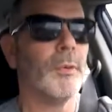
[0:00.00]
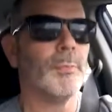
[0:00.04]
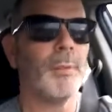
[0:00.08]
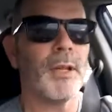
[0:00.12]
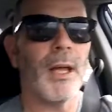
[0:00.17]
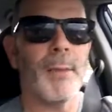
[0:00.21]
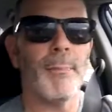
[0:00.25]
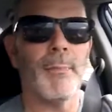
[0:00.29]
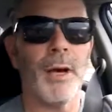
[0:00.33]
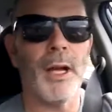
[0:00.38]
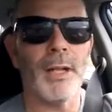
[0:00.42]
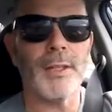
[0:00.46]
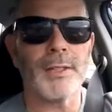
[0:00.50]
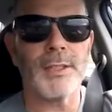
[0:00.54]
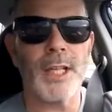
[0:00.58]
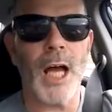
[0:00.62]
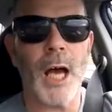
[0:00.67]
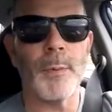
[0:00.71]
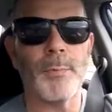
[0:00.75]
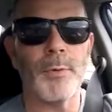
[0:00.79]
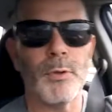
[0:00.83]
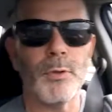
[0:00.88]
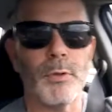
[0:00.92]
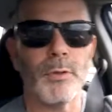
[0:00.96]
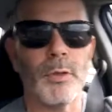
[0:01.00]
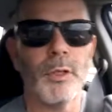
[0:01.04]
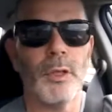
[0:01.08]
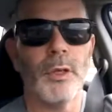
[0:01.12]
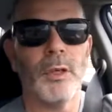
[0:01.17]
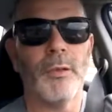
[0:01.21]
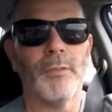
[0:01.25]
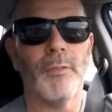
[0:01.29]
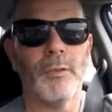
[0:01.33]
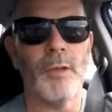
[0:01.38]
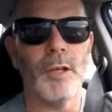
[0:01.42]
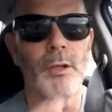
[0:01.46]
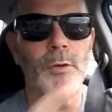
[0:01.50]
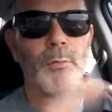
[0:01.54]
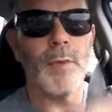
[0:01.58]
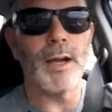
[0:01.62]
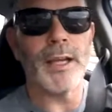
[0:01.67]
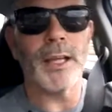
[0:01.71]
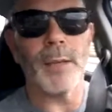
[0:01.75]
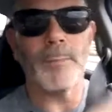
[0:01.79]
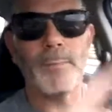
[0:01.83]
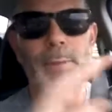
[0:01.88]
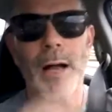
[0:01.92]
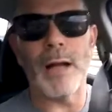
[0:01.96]
But that might stop you. You
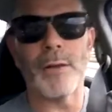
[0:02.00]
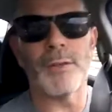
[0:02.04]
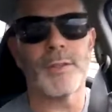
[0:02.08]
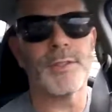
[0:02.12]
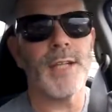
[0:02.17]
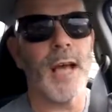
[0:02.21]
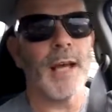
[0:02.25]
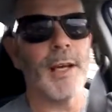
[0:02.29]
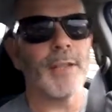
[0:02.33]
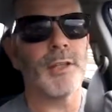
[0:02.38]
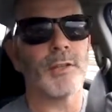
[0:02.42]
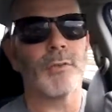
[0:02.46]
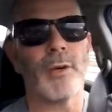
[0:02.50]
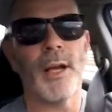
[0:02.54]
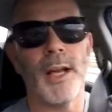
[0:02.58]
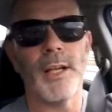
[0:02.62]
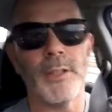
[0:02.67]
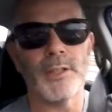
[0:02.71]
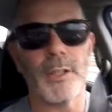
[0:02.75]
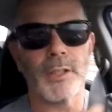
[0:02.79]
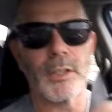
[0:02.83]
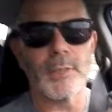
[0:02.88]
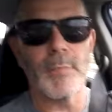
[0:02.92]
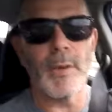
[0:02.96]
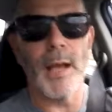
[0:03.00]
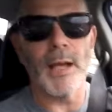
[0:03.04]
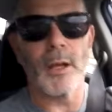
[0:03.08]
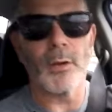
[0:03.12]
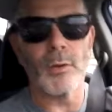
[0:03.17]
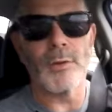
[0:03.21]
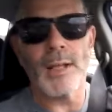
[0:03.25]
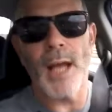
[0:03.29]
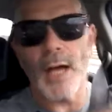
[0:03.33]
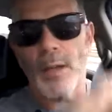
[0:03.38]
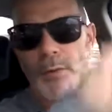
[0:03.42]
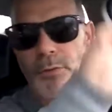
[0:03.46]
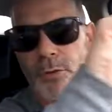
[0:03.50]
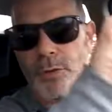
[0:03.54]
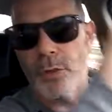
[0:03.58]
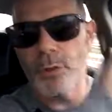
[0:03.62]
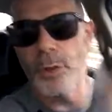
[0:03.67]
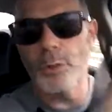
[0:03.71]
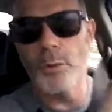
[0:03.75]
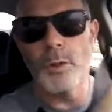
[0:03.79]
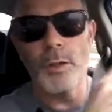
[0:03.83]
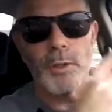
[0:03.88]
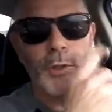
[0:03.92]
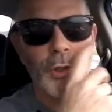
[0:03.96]
might get bounced out of trades because it might go down
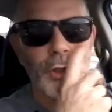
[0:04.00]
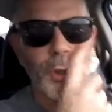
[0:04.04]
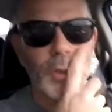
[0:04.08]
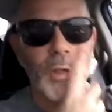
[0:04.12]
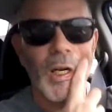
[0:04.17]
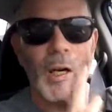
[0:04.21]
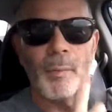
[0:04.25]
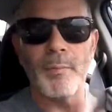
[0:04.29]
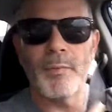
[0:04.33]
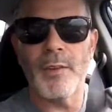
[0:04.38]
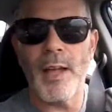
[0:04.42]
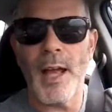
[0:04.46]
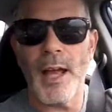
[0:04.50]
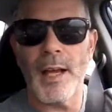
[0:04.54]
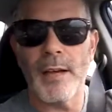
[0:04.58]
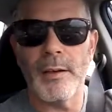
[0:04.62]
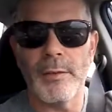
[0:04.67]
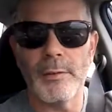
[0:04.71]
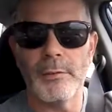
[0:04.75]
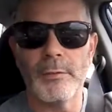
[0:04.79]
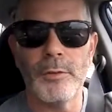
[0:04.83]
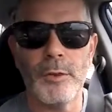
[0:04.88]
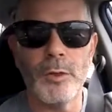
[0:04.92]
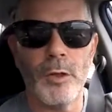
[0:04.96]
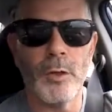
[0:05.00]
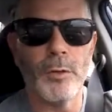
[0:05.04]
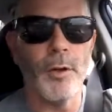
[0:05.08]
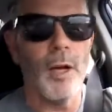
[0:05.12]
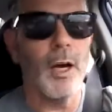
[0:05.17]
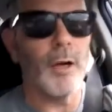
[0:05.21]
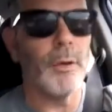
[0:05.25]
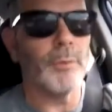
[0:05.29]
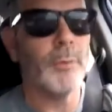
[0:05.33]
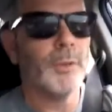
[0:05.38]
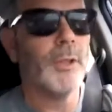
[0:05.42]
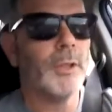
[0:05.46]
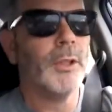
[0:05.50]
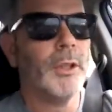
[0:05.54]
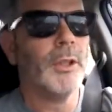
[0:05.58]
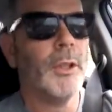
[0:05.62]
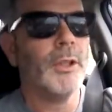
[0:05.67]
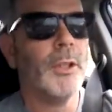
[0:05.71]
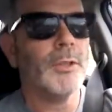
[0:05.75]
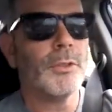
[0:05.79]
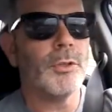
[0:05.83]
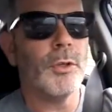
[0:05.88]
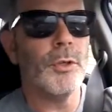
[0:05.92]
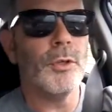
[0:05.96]
2 and shoot up 10. You don't know.
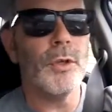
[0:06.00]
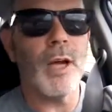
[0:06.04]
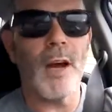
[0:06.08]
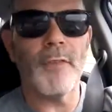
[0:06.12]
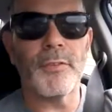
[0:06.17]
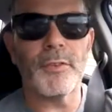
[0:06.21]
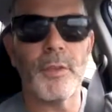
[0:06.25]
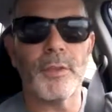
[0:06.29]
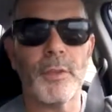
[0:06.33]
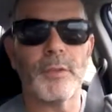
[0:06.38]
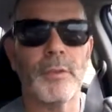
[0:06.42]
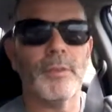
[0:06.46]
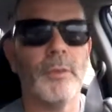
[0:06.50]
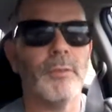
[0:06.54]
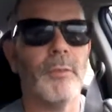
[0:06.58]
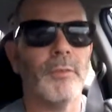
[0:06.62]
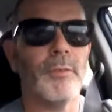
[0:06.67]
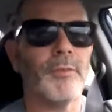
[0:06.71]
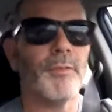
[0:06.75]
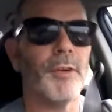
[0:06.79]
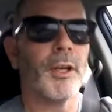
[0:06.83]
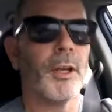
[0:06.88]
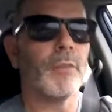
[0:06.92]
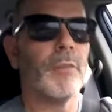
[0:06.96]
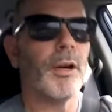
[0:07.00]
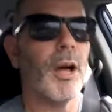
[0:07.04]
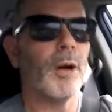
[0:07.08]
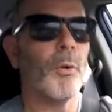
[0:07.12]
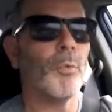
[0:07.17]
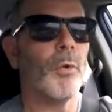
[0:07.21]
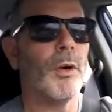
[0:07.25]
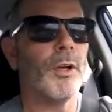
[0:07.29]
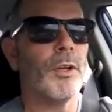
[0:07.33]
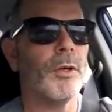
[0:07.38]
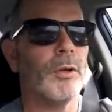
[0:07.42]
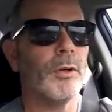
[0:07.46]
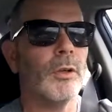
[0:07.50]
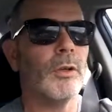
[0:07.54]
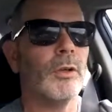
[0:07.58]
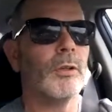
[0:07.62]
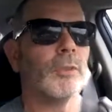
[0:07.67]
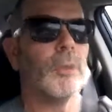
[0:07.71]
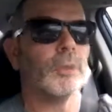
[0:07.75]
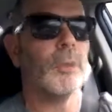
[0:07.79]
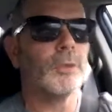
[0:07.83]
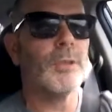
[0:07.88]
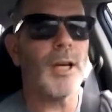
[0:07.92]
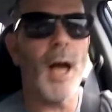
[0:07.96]
So you have to figure out what
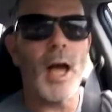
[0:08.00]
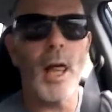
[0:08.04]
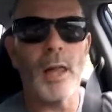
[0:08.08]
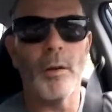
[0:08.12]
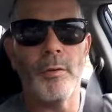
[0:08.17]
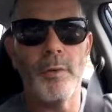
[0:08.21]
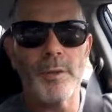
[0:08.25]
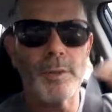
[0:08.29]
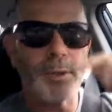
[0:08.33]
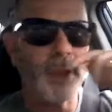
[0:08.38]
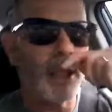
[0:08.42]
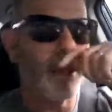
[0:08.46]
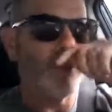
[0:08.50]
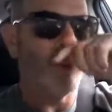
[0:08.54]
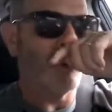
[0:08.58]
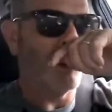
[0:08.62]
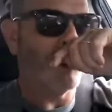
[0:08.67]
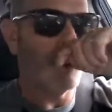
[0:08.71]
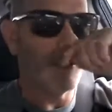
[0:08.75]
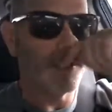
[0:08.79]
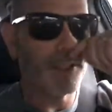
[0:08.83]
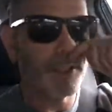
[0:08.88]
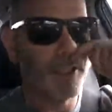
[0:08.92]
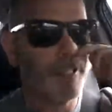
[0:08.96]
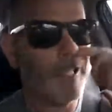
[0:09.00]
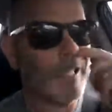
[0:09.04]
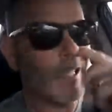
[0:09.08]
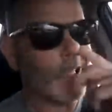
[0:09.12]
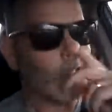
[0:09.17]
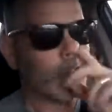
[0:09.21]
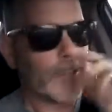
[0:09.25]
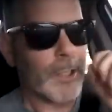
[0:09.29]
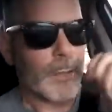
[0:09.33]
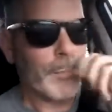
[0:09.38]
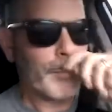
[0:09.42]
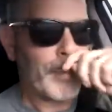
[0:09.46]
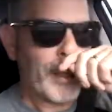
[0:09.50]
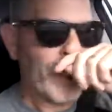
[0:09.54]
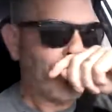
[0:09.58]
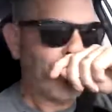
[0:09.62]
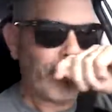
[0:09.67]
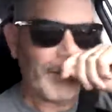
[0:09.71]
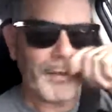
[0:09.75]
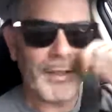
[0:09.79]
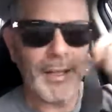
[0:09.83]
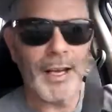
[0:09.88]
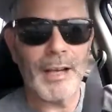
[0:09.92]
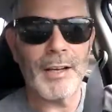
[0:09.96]
your tolerance level is. Some
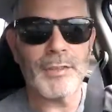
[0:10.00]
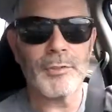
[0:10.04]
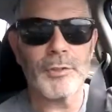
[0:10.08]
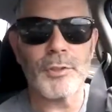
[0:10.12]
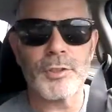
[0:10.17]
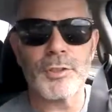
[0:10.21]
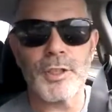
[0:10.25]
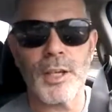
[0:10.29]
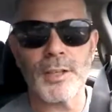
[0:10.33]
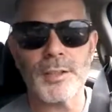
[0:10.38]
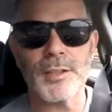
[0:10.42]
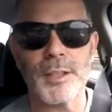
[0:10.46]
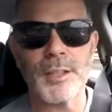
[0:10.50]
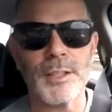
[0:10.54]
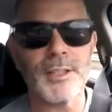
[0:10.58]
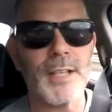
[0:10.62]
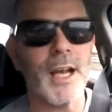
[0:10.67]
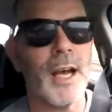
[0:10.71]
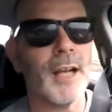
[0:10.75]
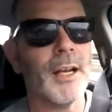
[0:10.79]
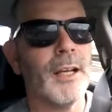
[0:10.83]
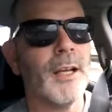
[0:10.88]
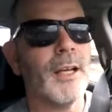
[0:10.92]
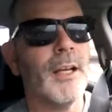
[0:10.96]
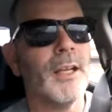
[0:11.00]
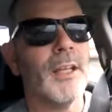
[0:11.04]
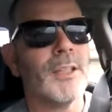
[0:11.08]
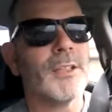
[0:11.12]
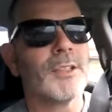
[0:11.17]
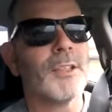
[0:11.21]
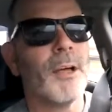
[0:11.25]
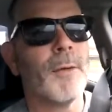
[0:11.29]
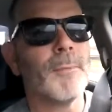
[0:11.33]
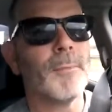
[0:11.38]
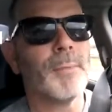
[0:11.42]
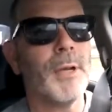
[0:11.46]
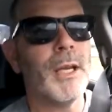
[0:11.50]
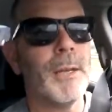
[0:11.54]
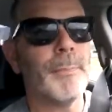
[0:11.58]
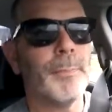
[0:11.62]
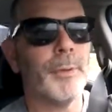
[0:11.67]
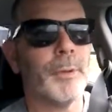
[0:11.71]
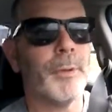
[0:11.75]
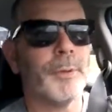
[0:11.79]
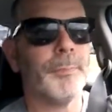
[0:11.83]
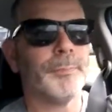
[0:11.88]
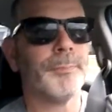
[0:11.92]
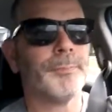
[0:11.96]
people, and how disgusting is that? Some
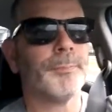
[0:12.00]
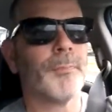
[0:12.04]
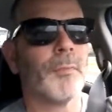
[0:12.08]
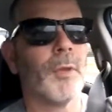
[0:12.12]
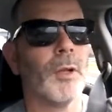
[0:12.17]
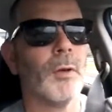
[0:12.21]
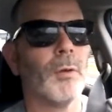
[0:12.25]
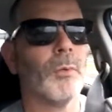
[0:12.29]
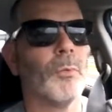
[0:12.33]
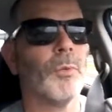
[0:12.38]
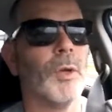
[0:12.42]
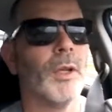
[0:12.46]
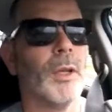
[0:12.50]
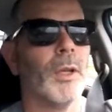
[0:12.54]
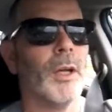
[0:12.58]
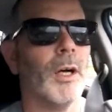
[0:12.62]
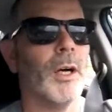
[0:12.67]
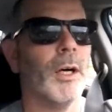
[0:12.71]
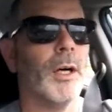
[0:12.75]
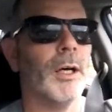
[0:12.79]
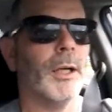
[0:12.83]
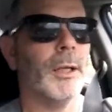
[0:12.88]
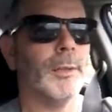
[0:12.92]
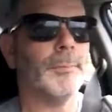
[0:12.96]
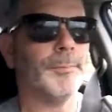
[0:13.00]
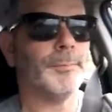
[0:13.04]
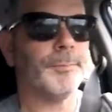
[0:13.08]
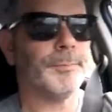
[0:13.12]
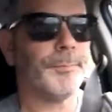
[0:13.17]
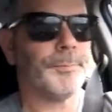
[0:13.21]
people will